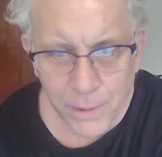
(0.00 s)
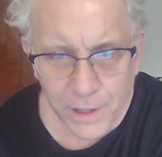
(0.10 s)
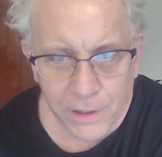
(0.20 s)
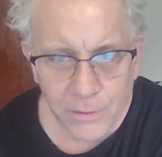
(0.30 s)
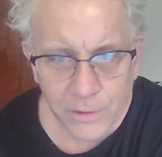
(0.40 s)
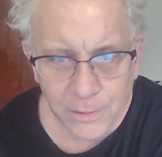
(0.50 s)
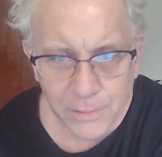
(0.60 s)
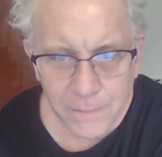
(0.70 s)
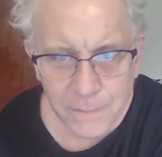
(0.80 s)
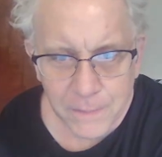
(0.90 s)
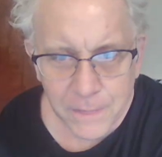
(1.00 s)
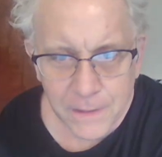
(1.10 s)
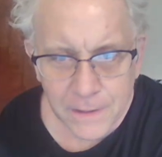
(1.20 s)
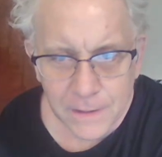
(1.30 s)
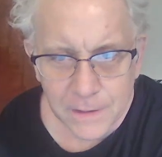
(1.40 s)
compared
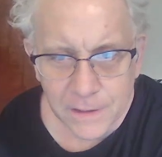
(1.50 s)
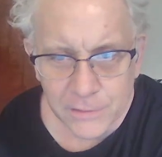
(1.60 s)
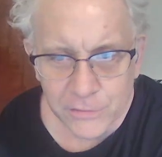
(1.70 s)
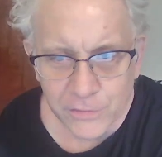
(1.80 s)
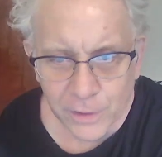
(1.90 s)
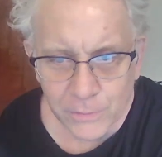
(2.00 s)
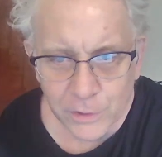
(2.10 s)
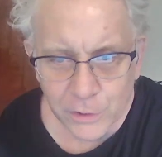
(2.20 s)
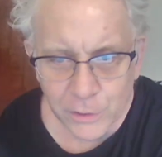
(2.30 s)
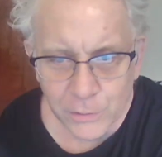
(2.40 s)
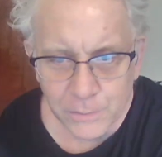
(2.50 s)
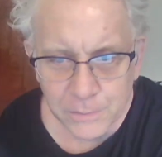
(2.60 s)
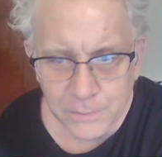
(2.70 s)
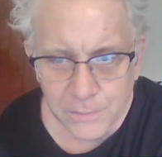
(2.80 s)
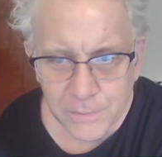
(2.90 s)
his film to.
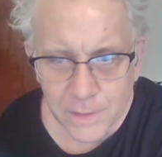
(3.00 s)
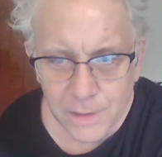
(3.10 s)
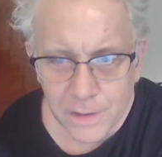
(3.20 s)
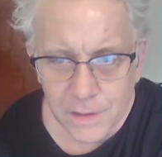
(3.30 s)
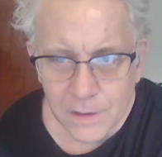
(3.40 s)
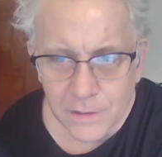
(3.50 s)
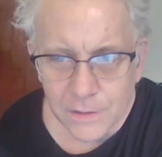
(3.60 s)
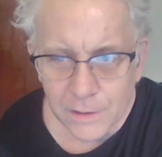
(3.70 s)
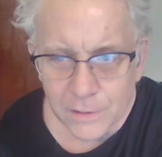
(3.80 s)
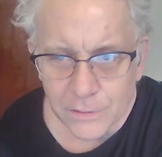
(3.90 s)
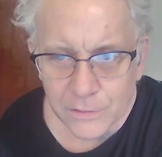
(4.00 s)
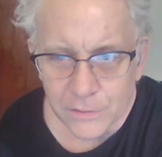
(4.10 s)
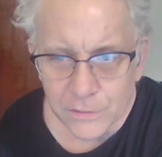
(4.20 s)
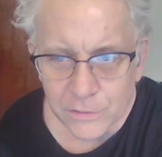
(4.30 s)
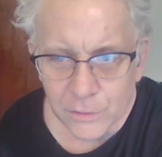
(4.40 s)

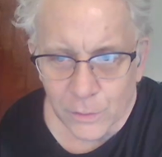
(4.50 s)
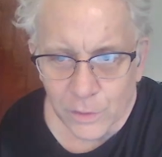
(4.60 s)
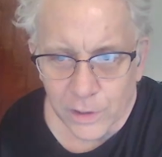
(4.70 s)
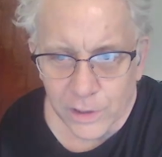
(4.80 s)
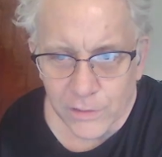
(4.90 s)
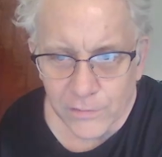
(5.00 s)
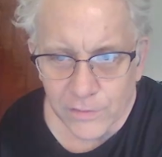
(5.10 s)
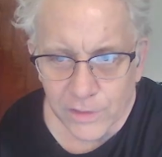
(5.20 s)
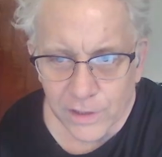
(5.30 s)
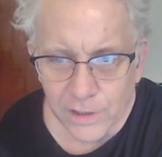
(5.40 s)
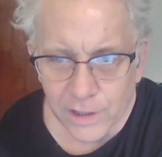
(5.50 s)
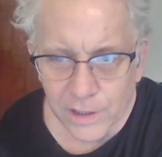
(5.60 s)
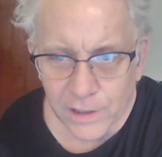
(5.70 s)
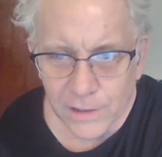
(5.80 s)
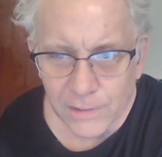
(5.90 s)
There's the story of
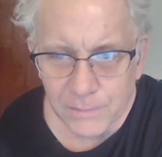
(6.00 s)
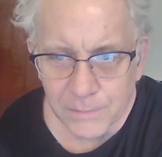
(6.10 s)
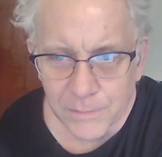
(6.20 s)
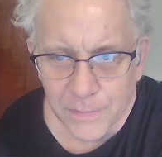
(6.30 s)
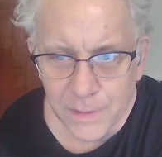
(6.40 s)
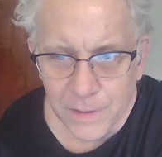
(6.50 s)
the